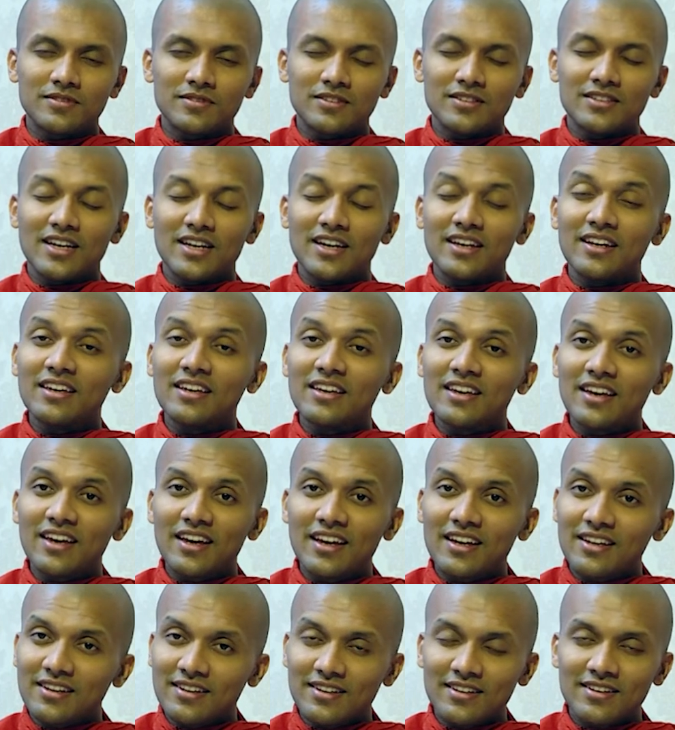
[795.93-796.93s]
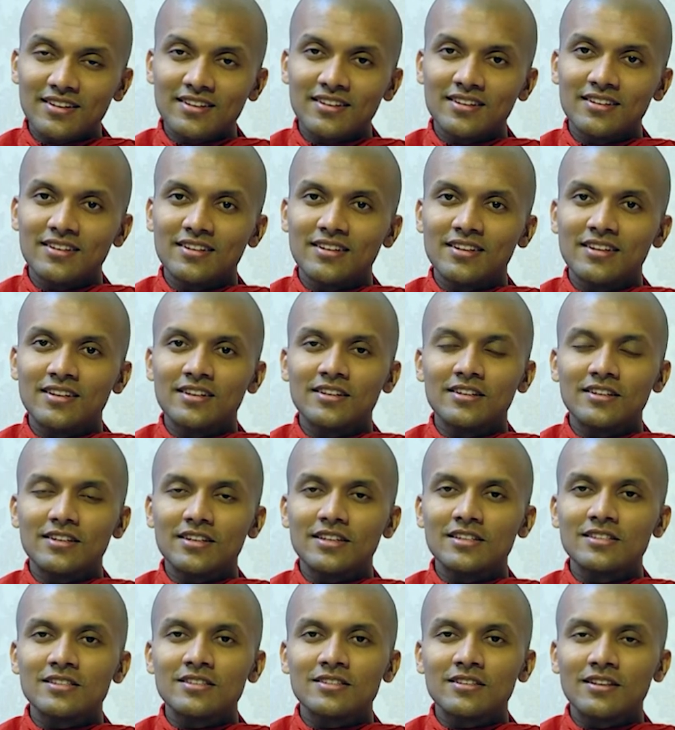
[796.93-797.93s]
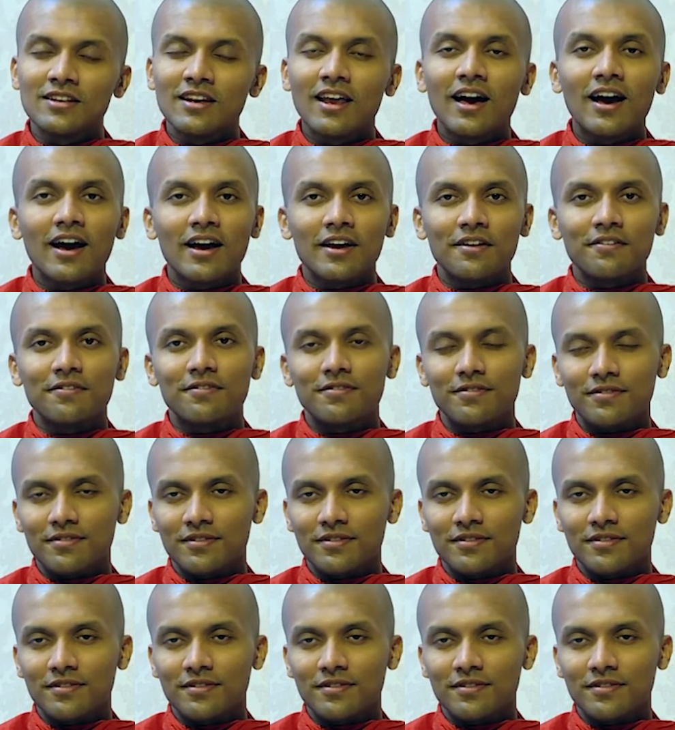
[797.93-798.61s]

dedicated his life